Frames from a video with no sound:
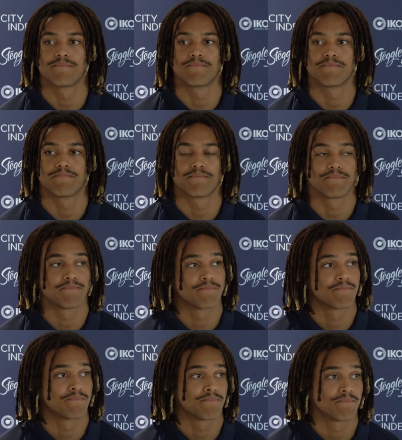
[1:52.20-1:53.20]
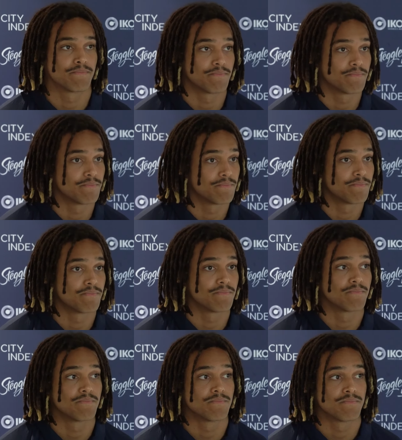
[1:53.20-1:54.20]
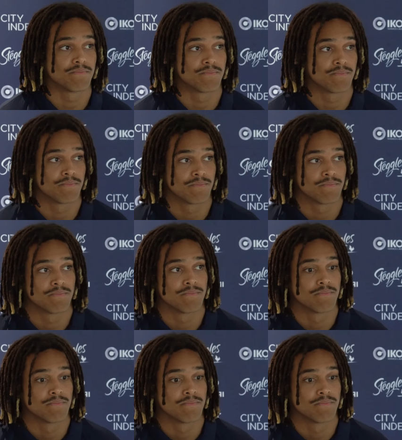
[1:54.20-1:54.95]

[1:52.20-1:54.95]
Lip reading: (no one is talking)